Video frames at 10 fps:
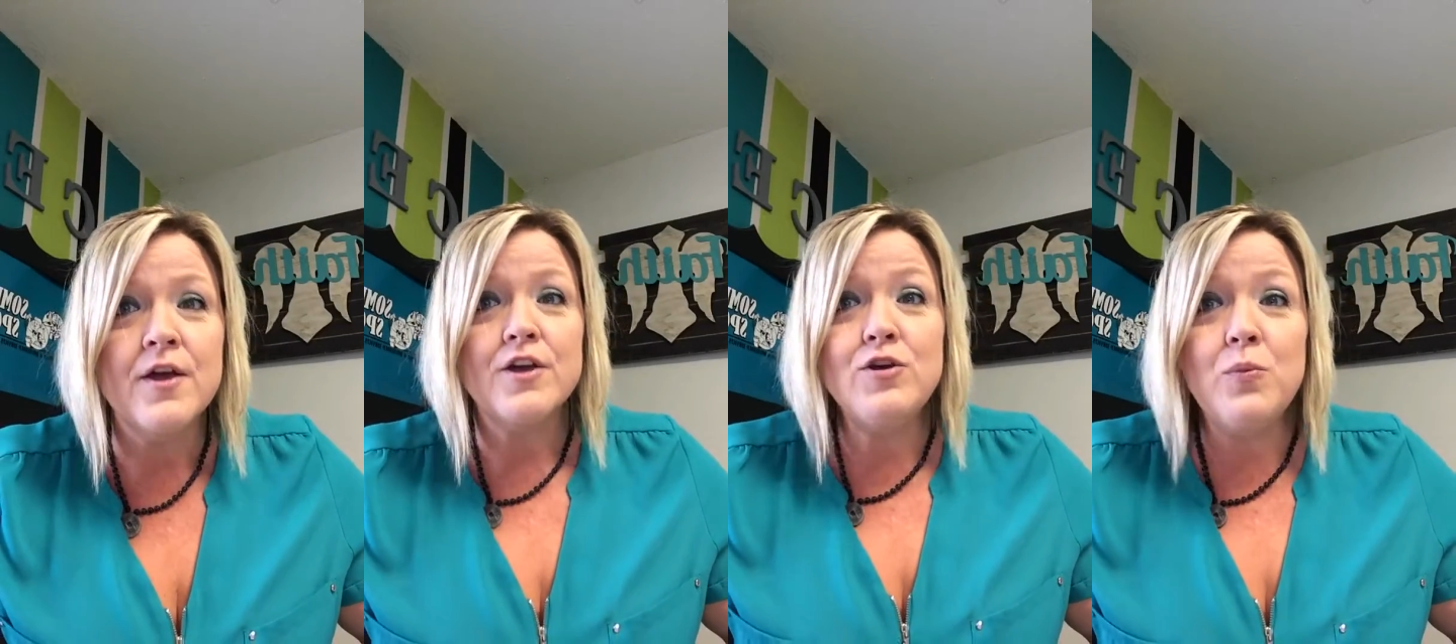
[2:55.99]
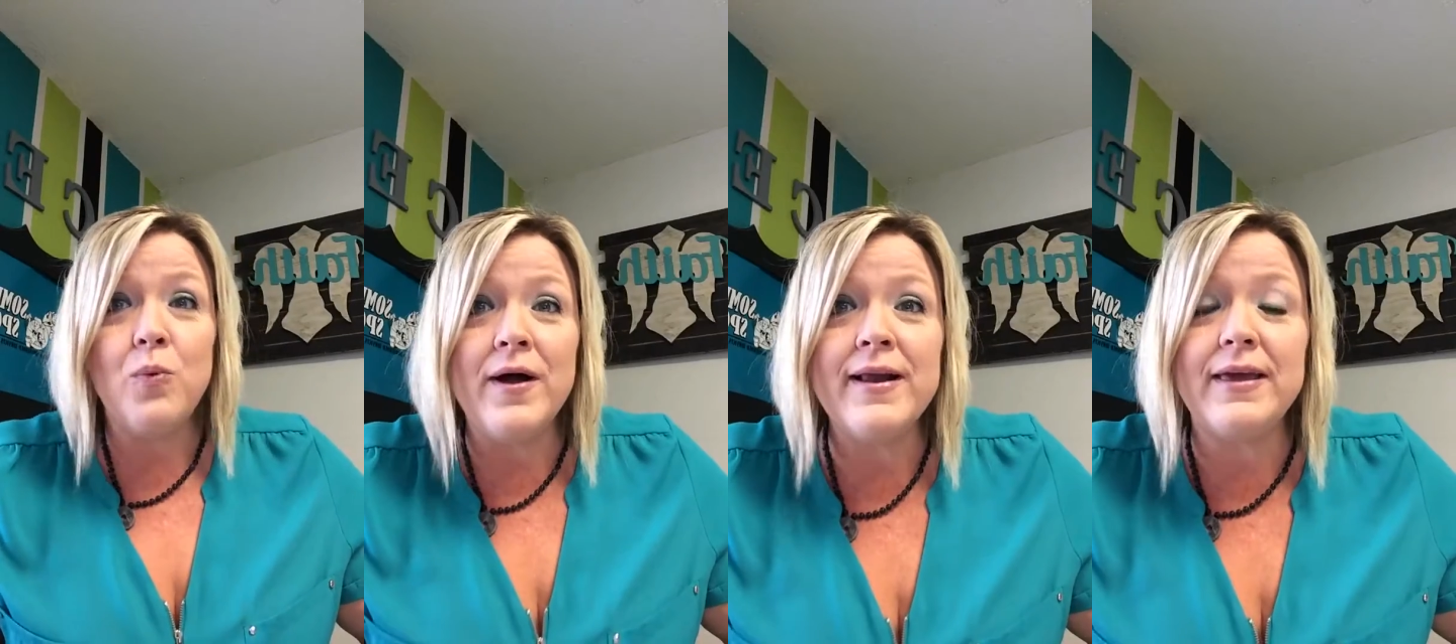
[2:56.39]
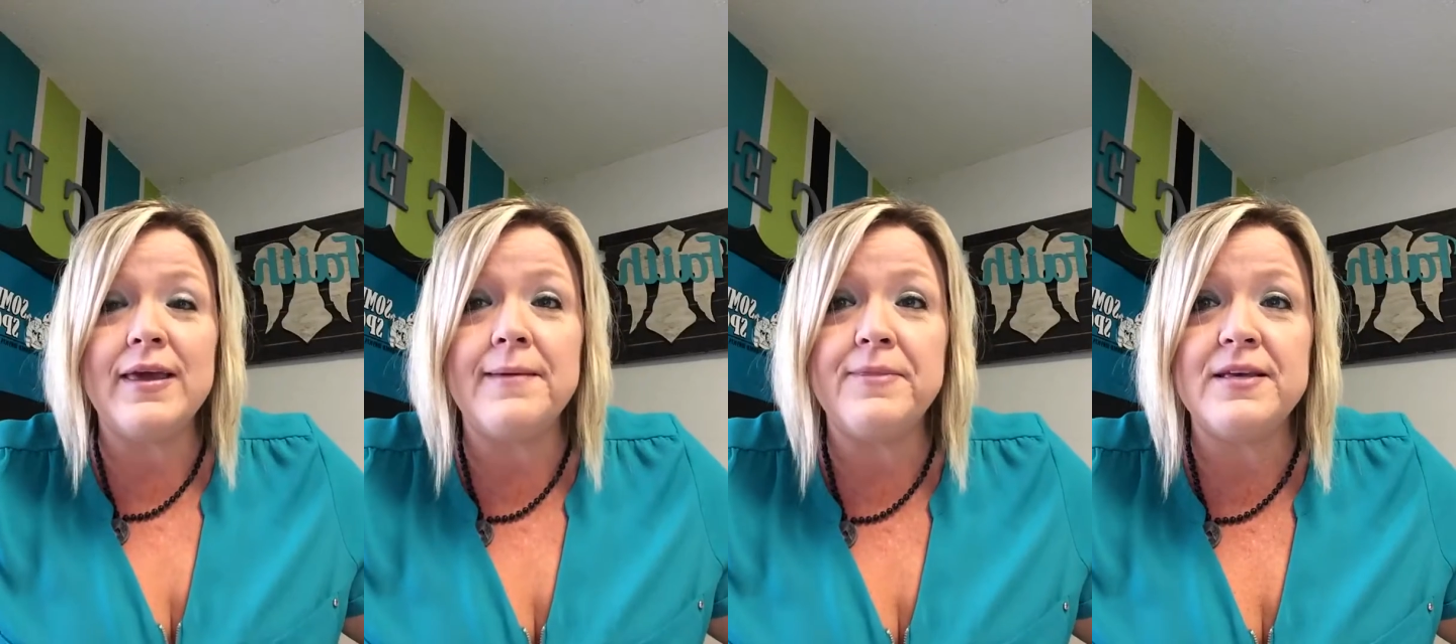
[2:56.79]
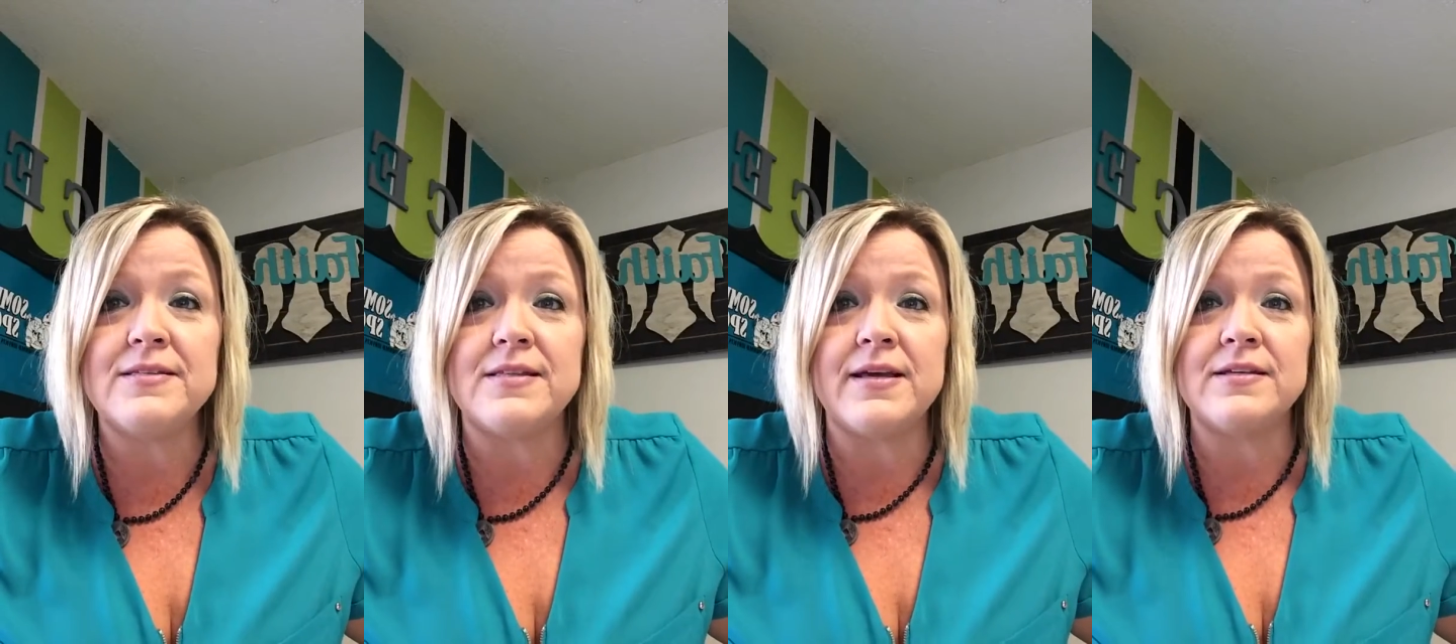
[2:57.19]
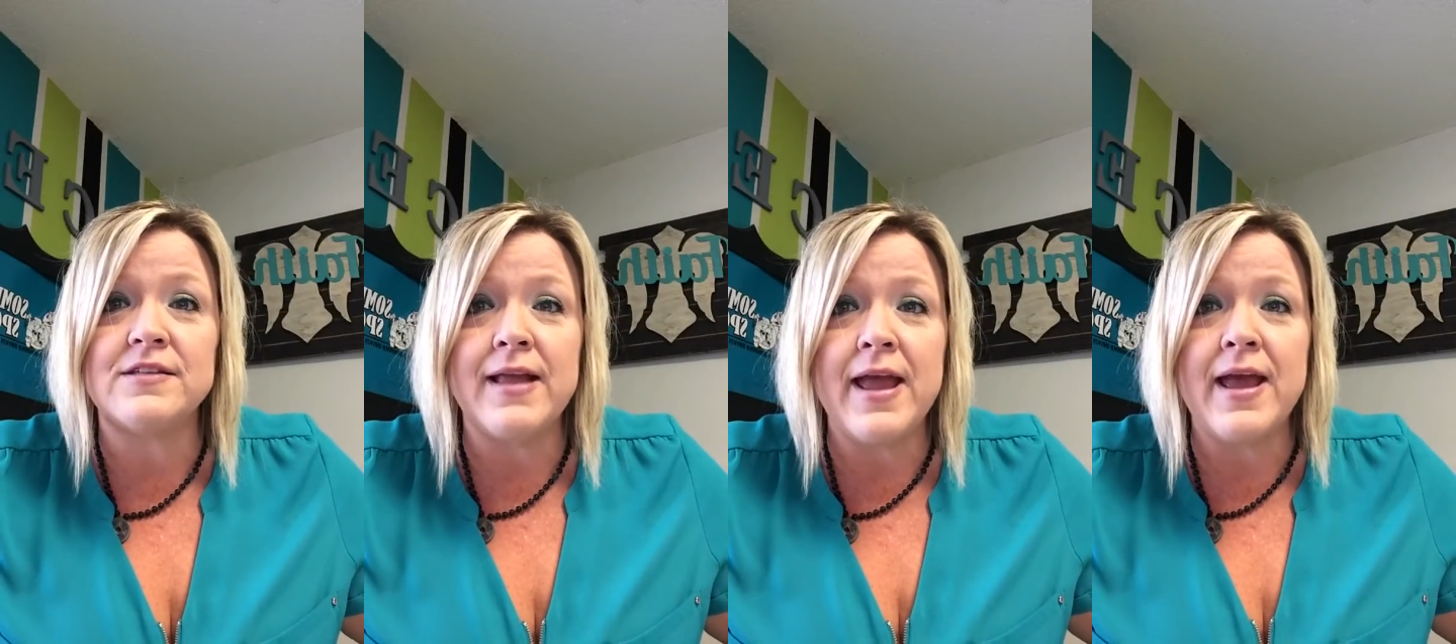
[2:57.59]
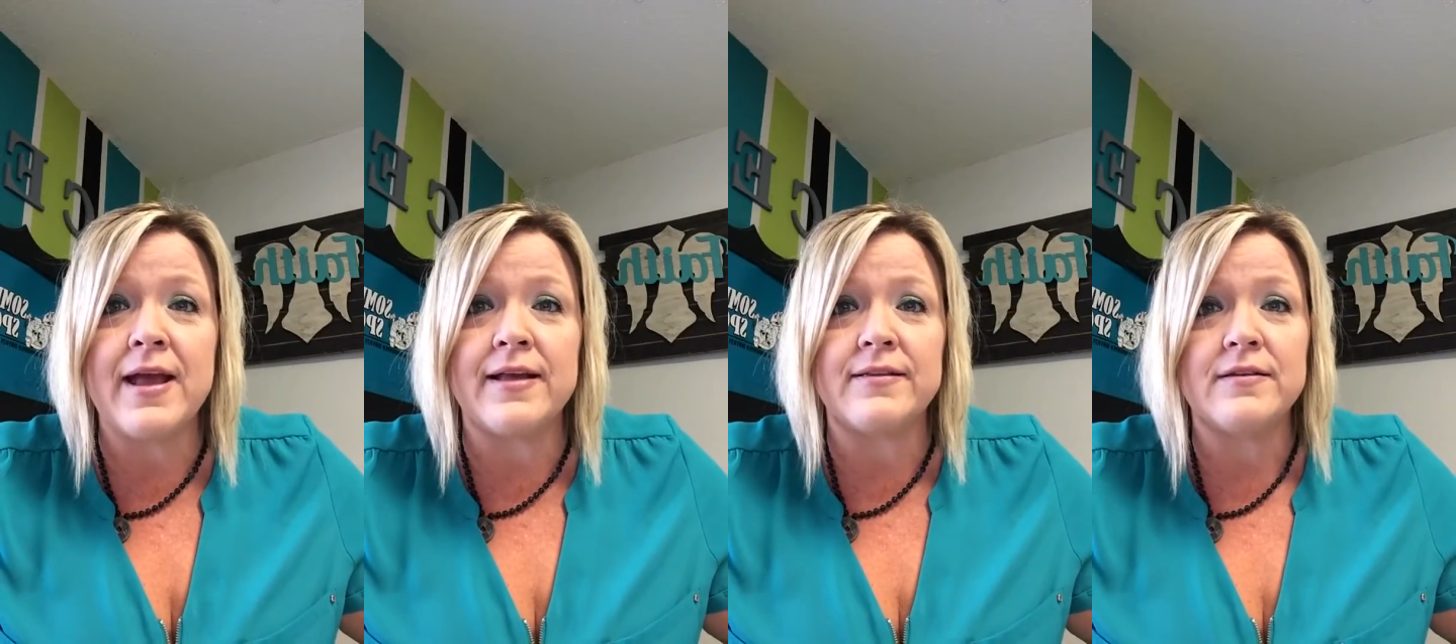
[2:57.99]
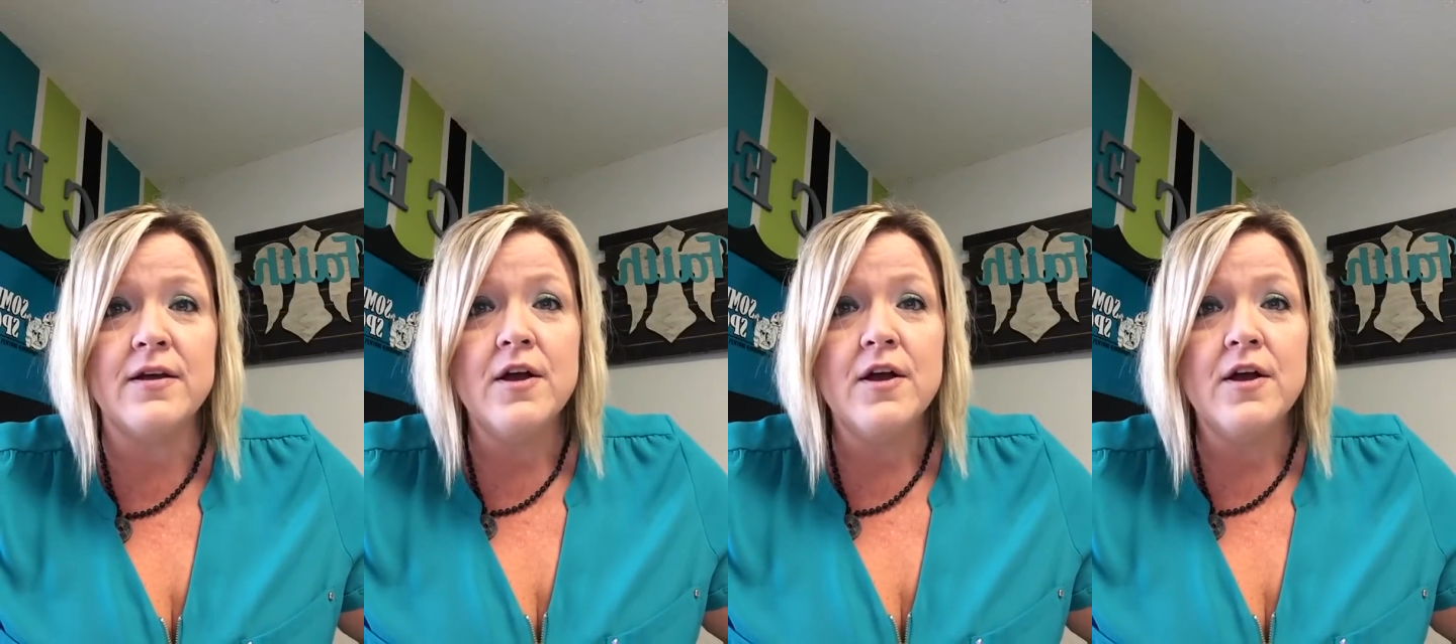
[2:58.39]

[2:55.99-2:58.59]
You want to keep these things on hand.